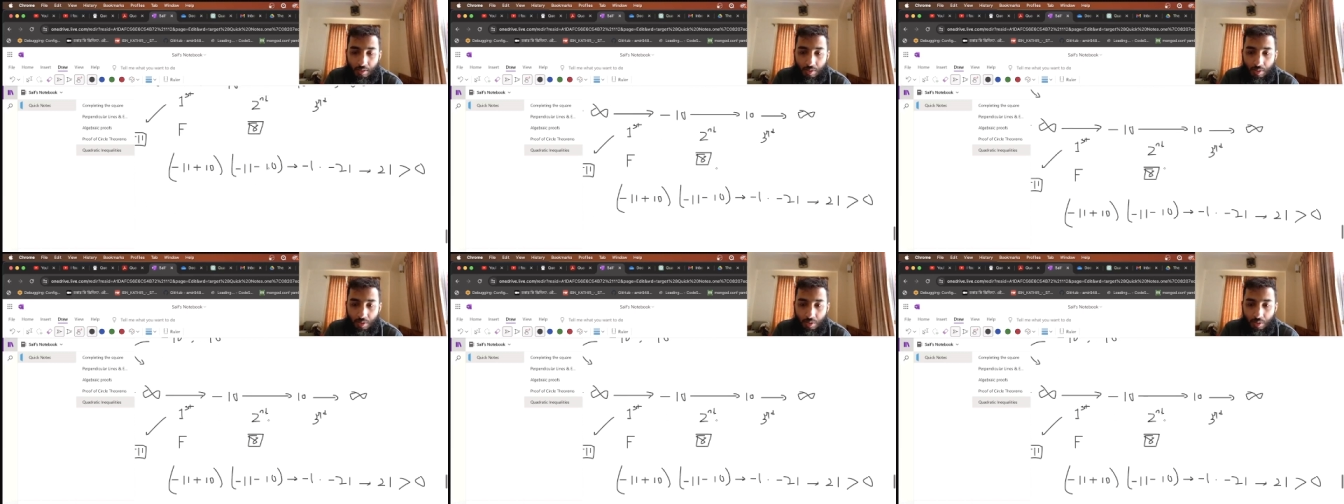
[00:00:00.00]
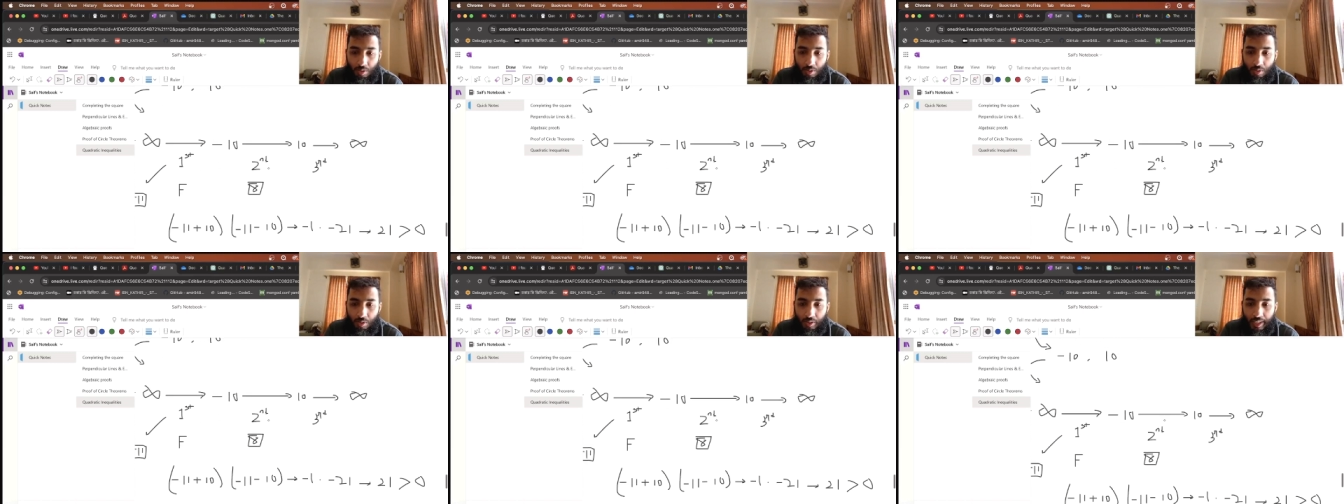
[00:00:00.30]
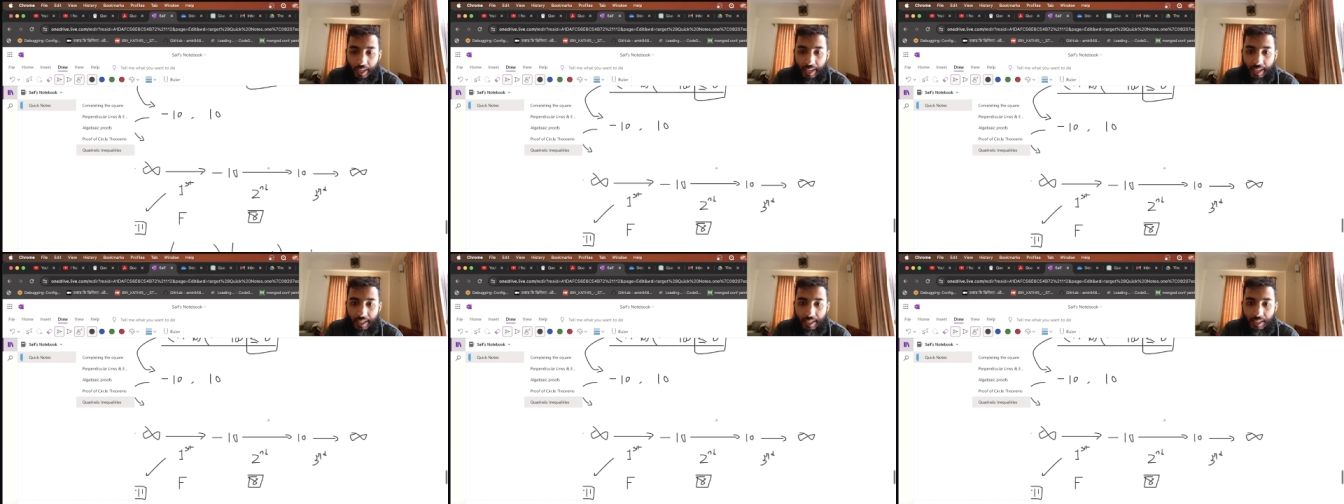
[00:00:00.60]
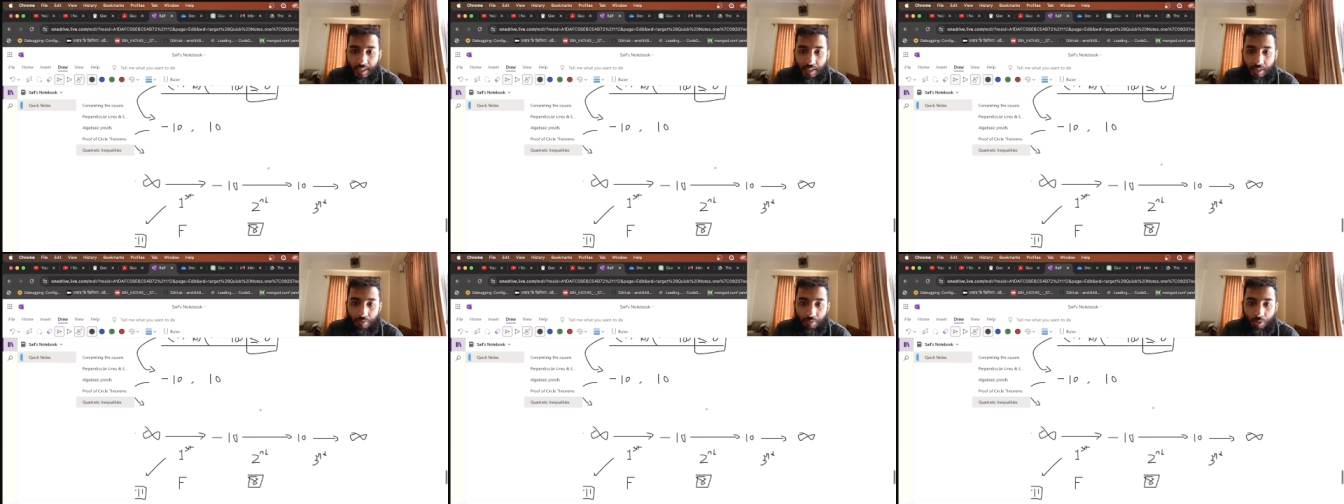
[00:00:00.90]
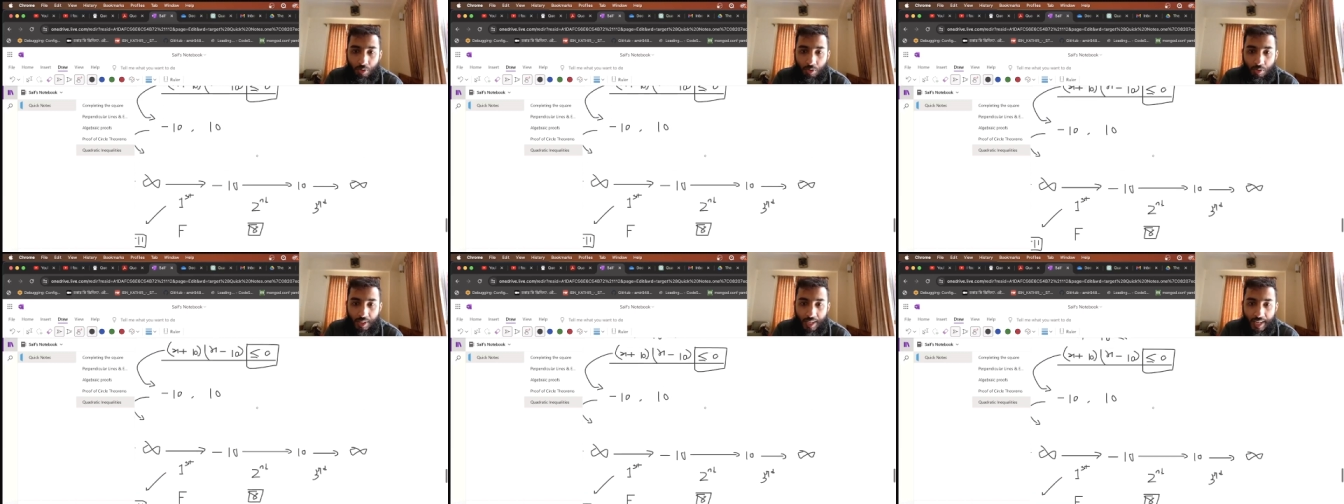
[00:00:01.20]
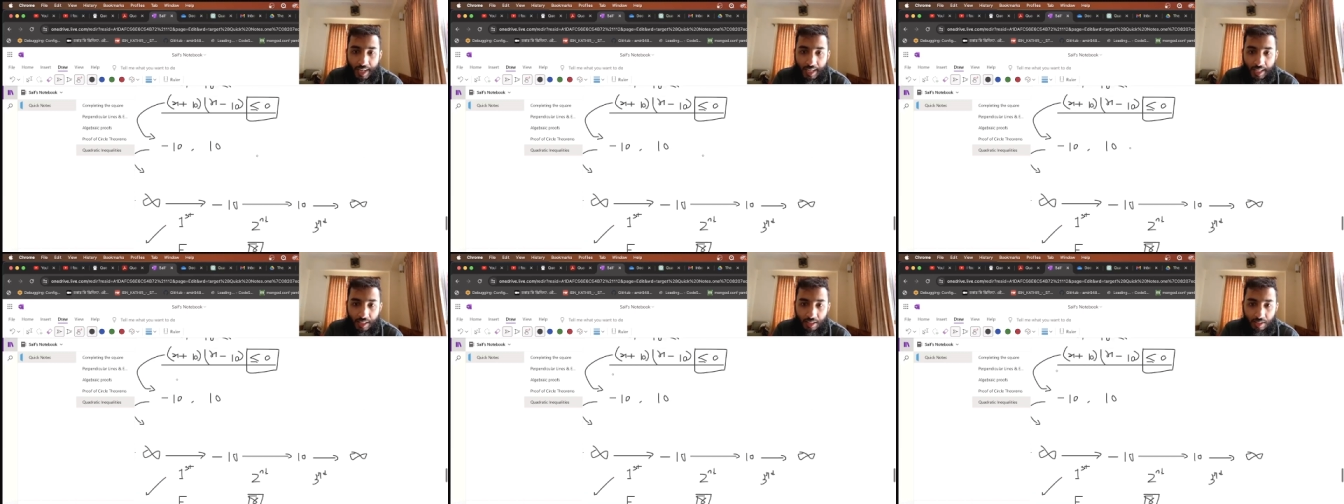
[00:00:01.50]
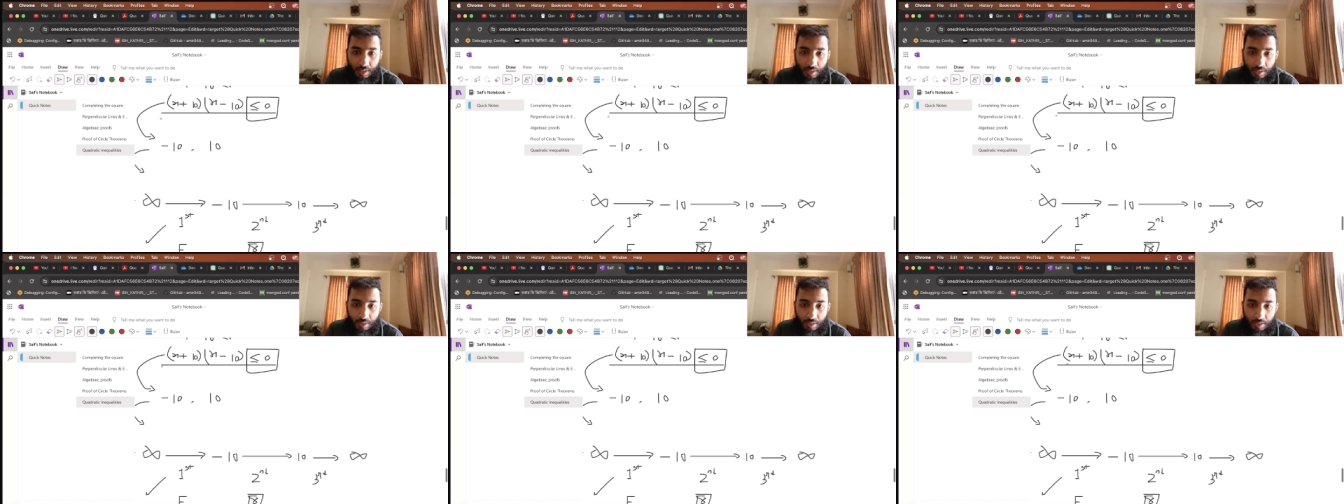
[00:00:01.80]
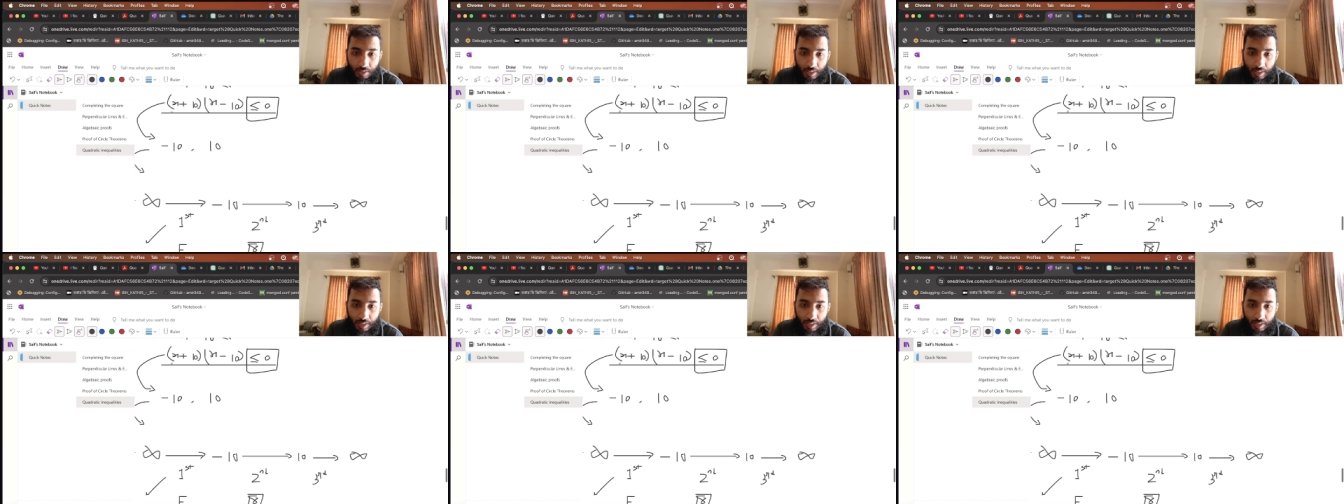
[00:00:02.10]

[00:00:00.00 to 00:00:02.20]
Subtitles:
So 8, if you use 8